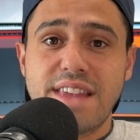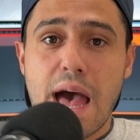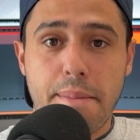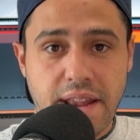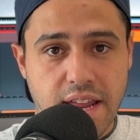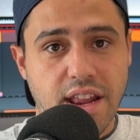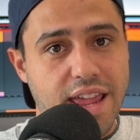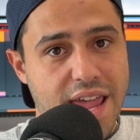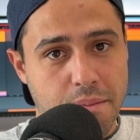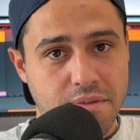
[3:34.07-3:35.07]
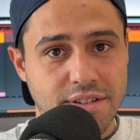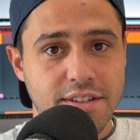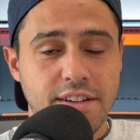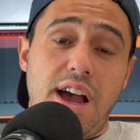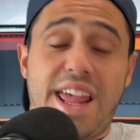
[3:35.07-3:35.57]
happening in a game.
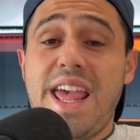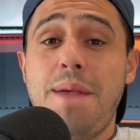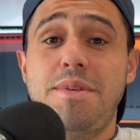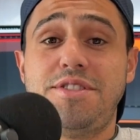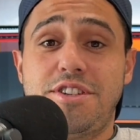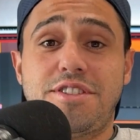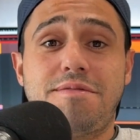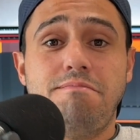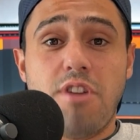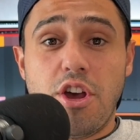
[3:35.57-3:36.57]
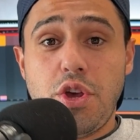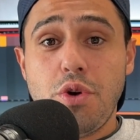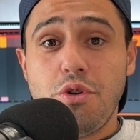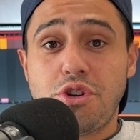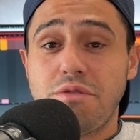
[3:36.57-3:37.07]
A game is just a
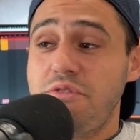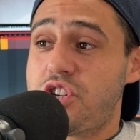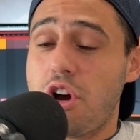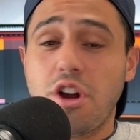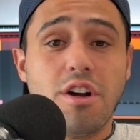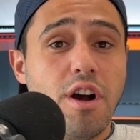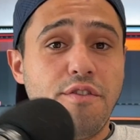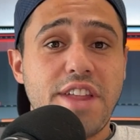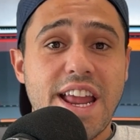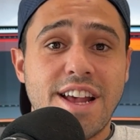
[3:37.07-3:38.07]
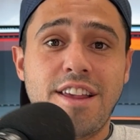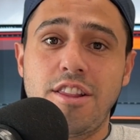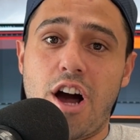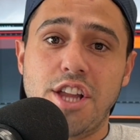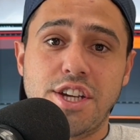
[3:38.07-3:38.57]
huge chunk of data and
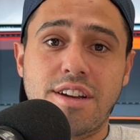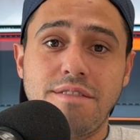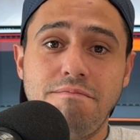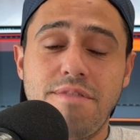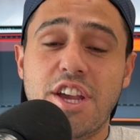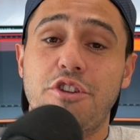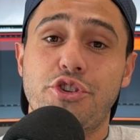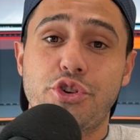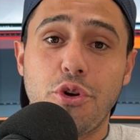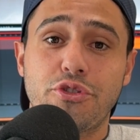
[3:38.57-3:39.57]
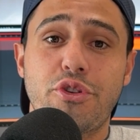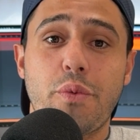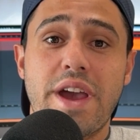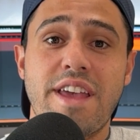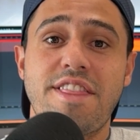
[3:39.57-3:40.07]
logic that controls the
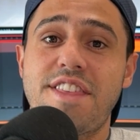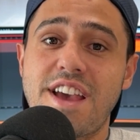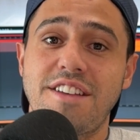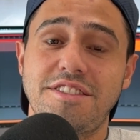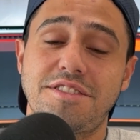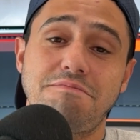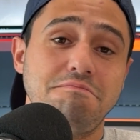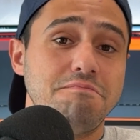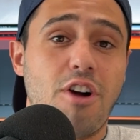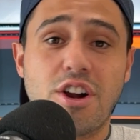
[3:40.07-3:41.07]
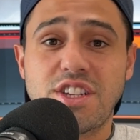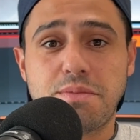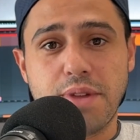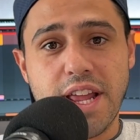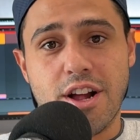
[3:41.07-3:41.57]
way things are
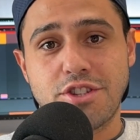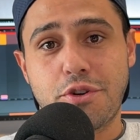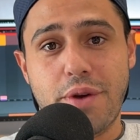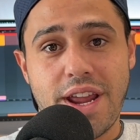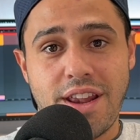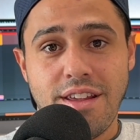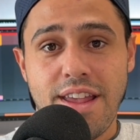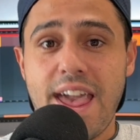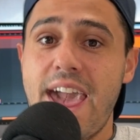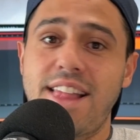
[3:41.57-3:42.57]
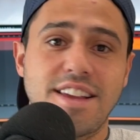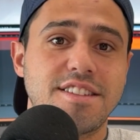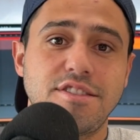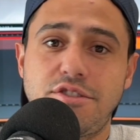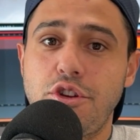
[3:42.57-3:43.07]
displayed on screen and
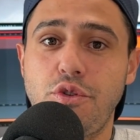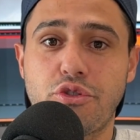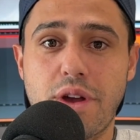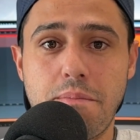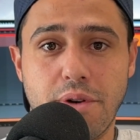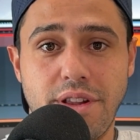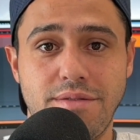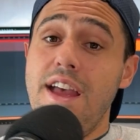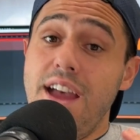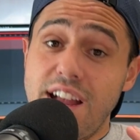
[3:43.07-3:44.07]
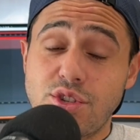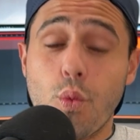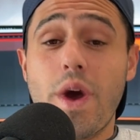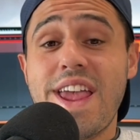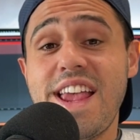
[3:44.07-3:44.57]
listens to user input. It's
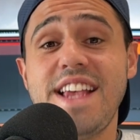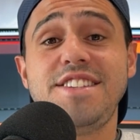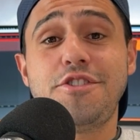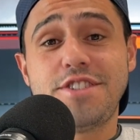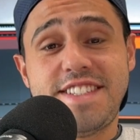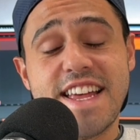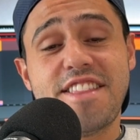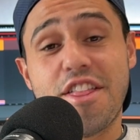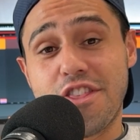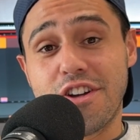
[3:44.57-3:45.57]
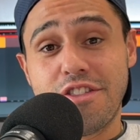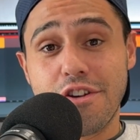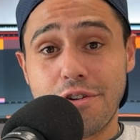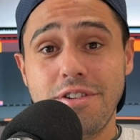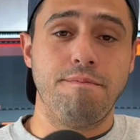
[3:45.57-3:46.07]
way easier said than done
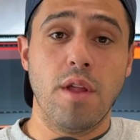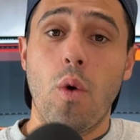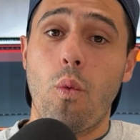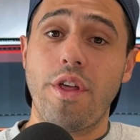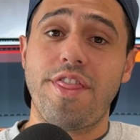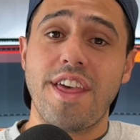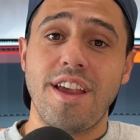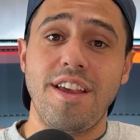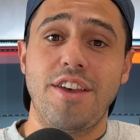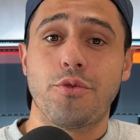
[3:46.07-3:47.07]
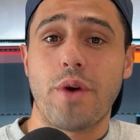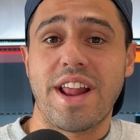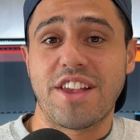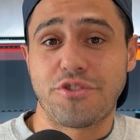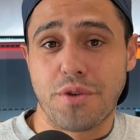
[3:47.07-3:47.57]
though. One thing is
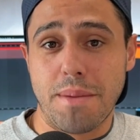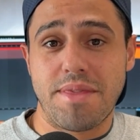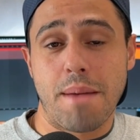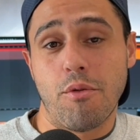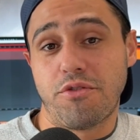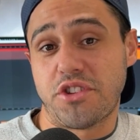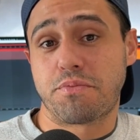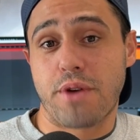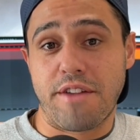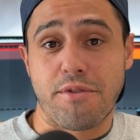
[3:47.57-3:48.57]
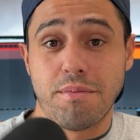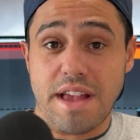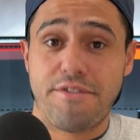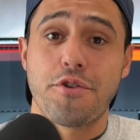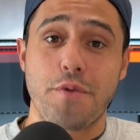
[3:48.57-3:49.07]
writing a script that moves the sprite from
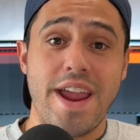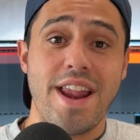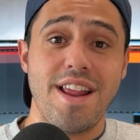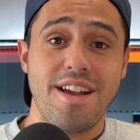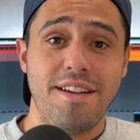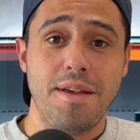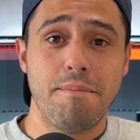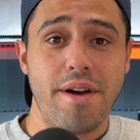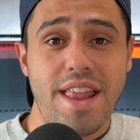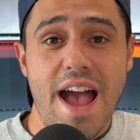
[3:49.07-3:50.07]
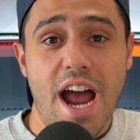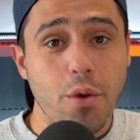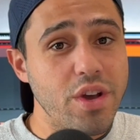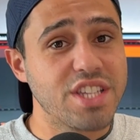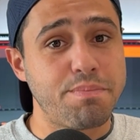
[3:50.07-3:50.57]
left to right, but how do
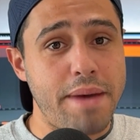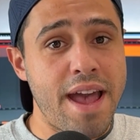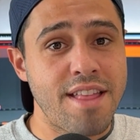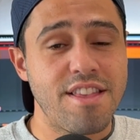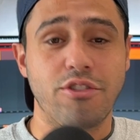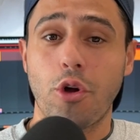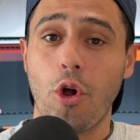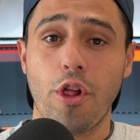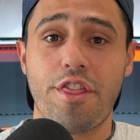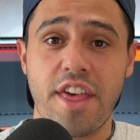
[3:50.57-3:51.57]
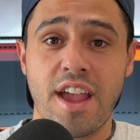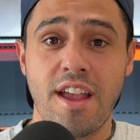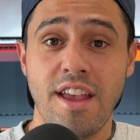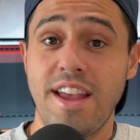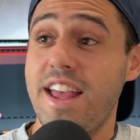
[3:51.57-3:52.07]
we expand this whole
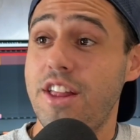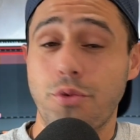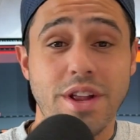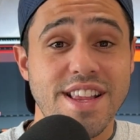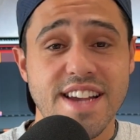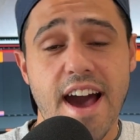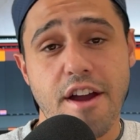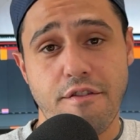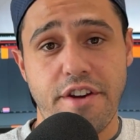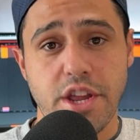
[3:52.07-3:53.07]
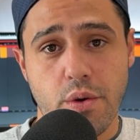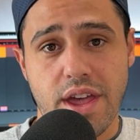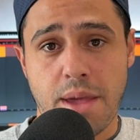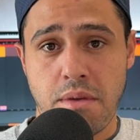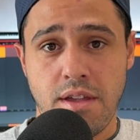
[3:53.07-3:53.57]
thing into an entire video game?